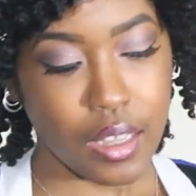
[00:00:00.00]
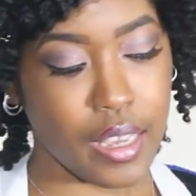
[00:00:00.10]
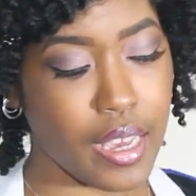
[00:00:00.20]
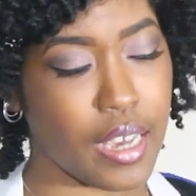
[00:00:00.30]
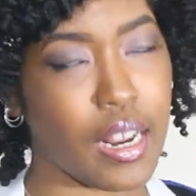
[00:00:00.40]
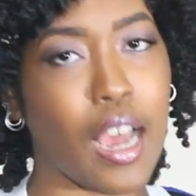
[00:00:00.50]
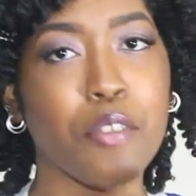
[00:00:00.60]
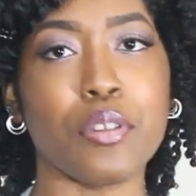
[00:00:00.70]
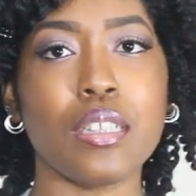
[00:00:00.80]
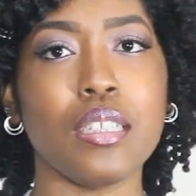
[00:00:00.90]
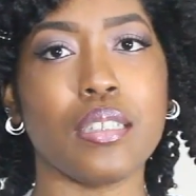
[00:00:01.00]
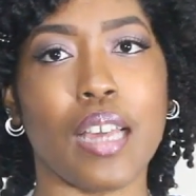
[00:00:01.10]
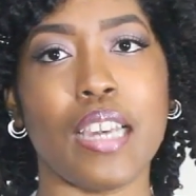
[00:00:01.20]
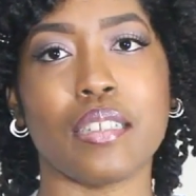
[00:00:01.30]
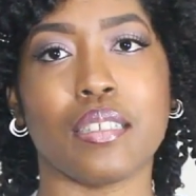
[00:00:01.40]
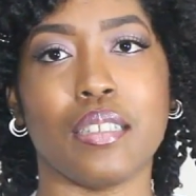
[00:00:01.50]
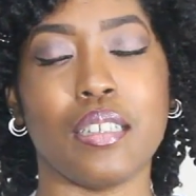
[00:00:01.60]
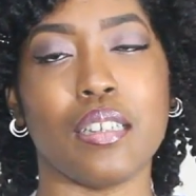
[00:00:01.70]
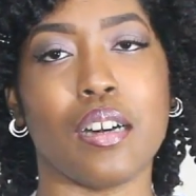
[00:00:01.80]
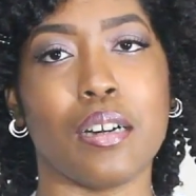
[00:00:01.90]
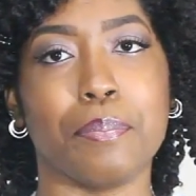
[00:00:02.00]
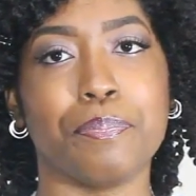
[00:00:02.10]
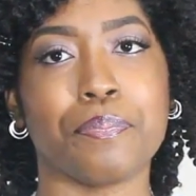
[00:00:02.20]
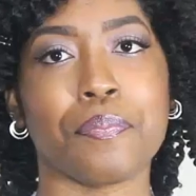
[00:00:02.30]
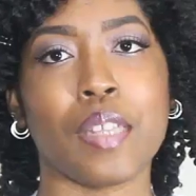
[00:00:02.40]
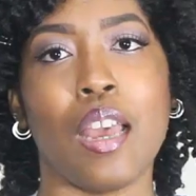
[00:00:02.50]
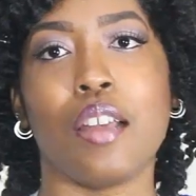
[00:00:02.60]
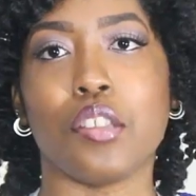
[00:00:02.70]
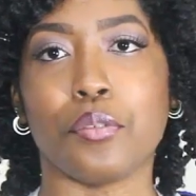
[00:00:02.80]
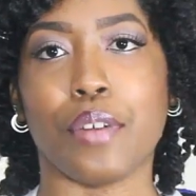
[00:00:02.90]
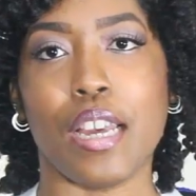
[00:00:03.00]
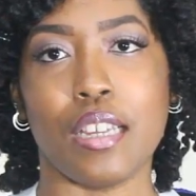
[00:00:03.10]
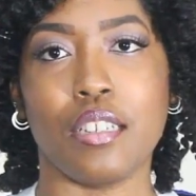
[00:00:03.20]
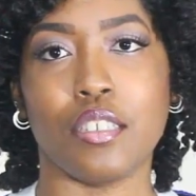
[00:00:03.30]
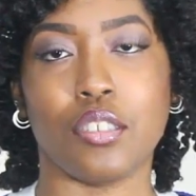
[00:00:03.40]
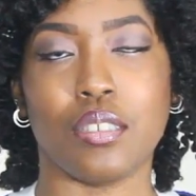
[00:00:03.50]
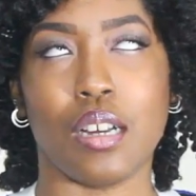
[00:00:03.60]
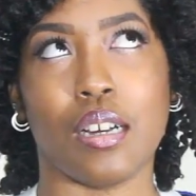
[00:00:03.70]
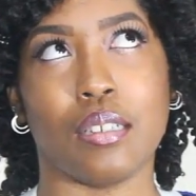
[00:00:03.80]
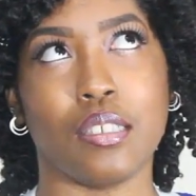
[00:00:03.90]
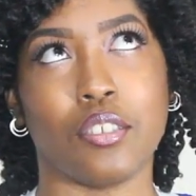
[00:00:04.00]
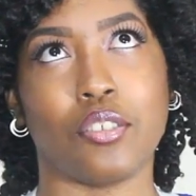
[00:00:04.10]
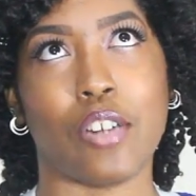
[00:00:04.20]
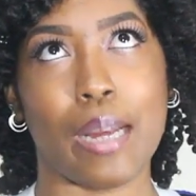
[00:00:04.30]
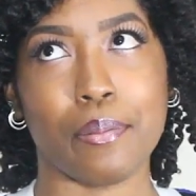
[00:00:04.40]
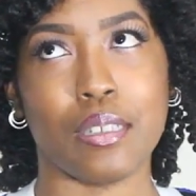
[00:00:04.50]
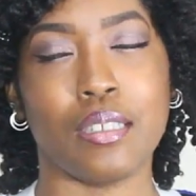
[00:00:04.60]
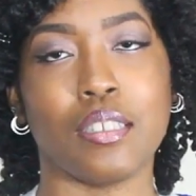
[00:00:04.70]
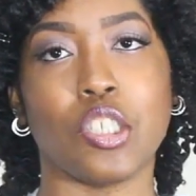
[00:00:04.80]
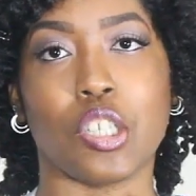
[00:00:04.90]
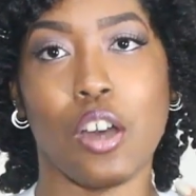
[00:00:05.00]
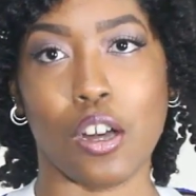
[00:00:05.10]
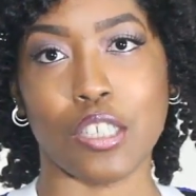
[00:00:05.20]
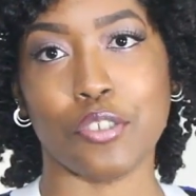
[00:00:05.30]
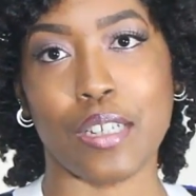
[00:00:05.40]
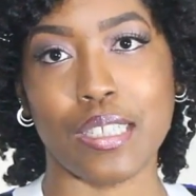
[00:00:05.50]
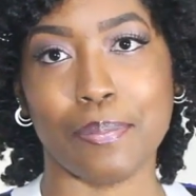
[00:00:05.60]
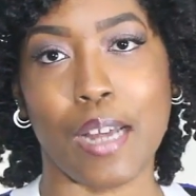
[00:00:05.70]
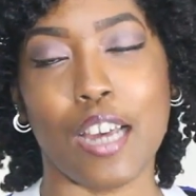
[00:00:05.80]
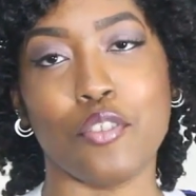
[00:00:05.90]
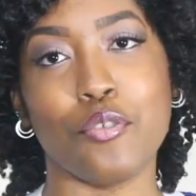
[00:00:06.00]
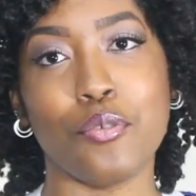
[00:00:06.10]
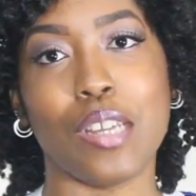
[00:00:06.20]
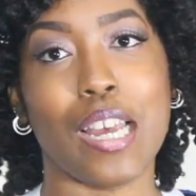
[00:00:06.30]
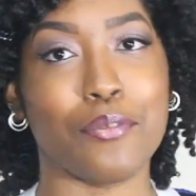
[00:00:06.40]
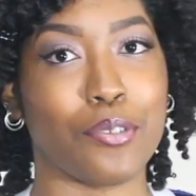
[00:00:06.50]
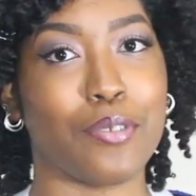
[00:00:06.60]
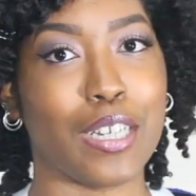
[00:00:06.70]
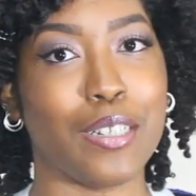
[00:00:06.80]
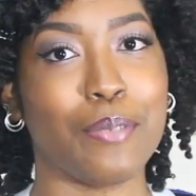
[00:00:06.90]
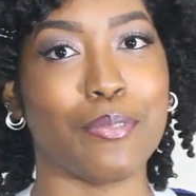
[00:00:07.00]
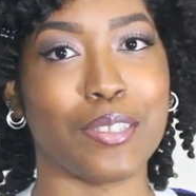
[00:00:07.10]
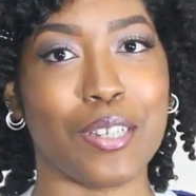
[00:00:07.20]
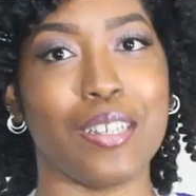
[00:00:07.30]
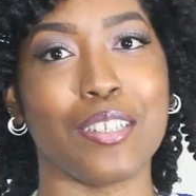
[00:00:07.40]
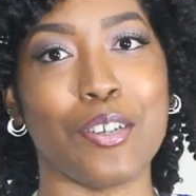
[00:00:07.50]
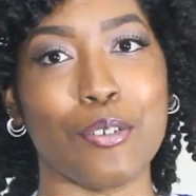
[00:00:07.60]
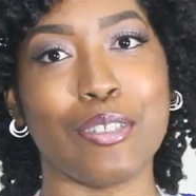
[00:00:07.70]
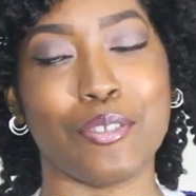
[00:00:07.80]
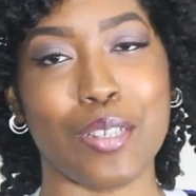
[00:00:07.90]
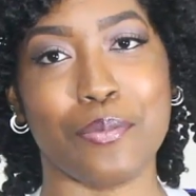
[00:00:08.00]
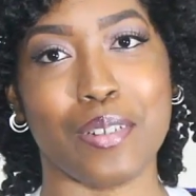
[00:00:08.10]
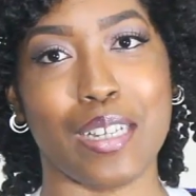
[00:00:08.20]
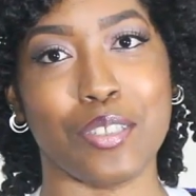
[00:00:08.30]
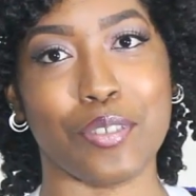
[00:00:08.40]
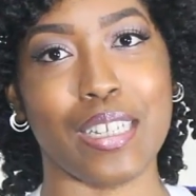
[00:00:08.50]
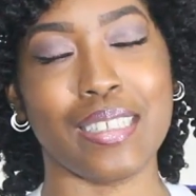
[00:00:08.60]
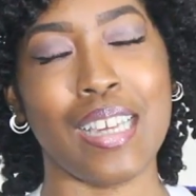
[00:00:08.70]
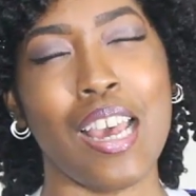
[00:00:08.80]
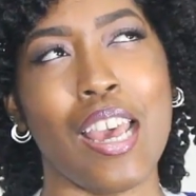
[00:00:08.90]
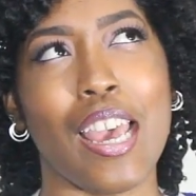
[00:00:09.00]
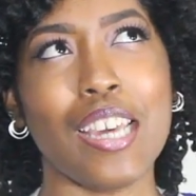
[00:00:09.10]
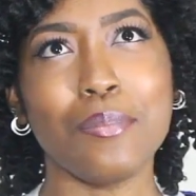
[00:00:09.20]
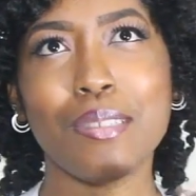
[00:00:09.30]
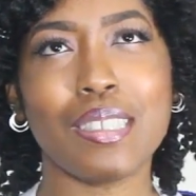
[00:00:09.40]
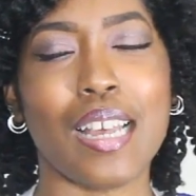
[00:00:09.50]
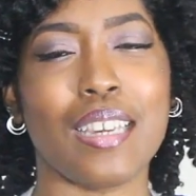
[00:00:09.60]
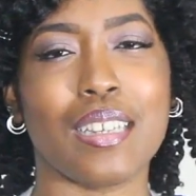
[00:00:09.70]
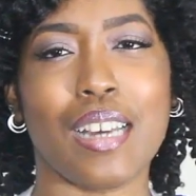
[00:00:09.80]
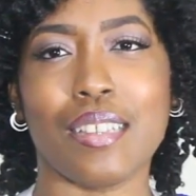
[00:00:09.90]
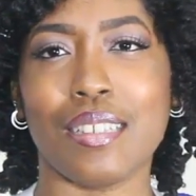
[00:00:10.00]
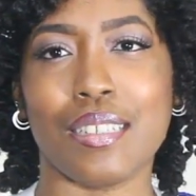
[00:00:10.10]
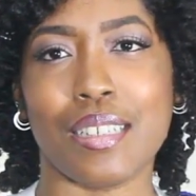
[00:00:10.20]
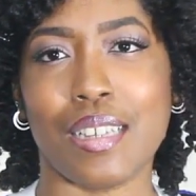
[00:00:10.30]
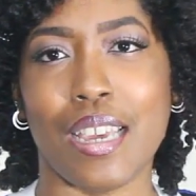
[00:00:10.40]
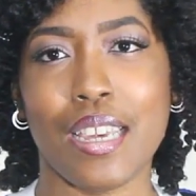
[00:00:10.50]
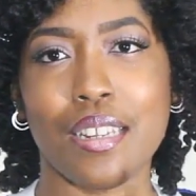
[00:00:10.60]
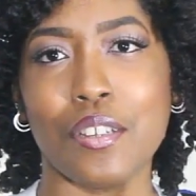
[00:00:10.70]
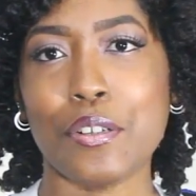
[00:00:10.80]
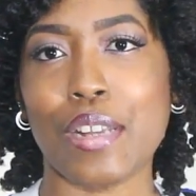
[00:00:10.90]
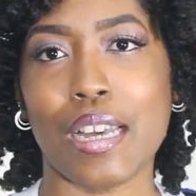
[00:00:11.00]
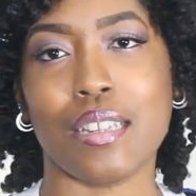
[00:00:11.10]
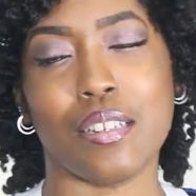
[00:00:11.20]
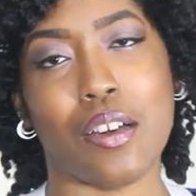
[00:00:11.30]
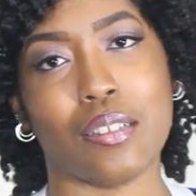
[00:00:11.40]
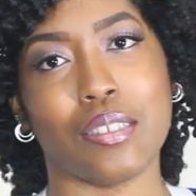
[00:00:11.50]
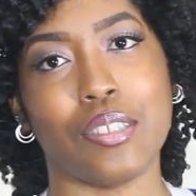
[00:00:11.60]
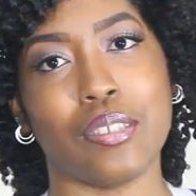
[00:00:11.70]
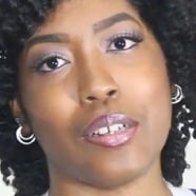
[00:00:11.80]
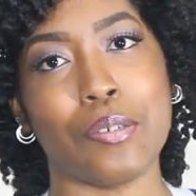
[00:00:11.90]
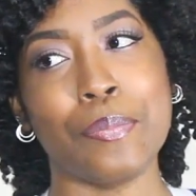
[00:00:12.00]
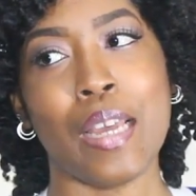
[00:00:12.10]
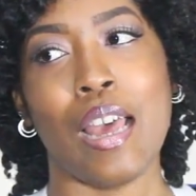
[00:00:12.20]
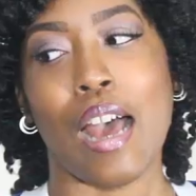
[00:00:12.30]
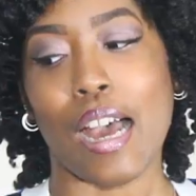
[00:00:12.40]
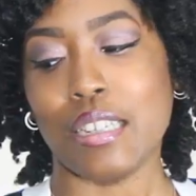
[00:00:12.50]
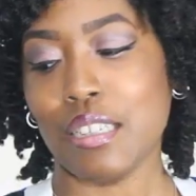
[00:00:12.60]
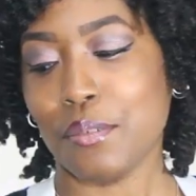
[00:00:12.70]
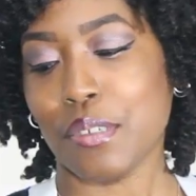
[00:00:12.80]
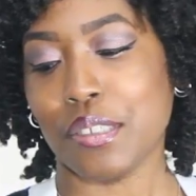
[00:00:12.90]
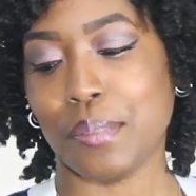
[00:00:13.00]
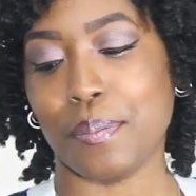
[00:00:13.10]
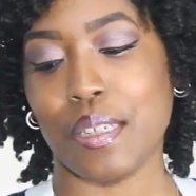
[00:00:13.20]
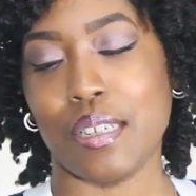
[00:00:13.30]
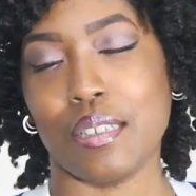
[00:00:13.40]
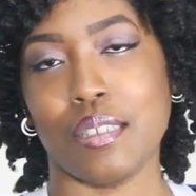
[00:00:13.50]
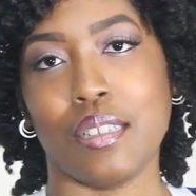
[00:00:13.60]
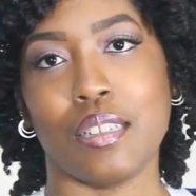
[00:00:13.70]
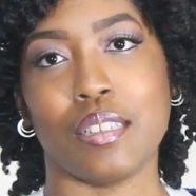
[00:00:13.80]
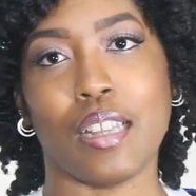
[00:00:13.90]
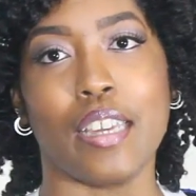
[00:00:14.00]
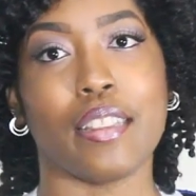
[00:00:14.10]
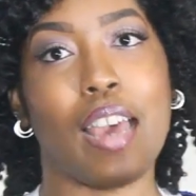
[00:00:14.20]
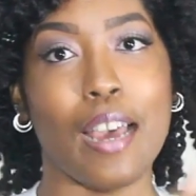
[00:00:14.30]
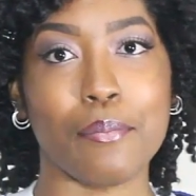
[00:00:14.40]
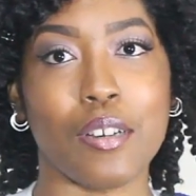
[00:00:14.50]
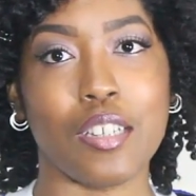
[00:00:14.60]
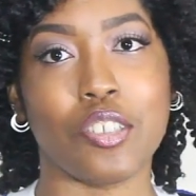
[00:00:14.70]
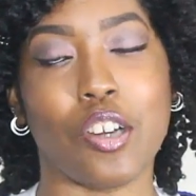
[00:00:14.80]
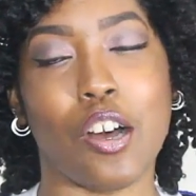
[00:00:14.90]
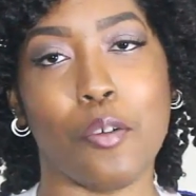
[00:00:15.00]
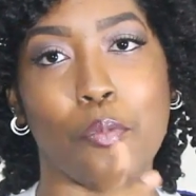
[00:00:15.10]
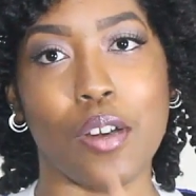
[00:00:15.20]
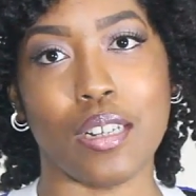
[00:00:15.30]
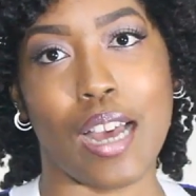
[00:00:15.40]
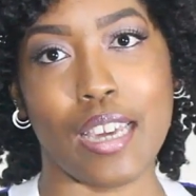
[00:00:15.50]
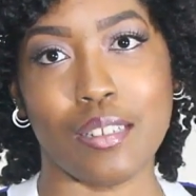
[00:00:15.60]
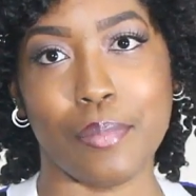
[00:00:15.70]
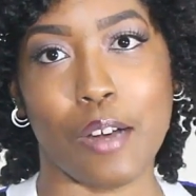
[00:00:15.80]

And I really liked the um, the red uh, strapless jacquard dress, but I knew that everyone was going to go straight for that dress. And it was like, I think eighty or ninety dollars. So I didn't want to spend like that much on one item.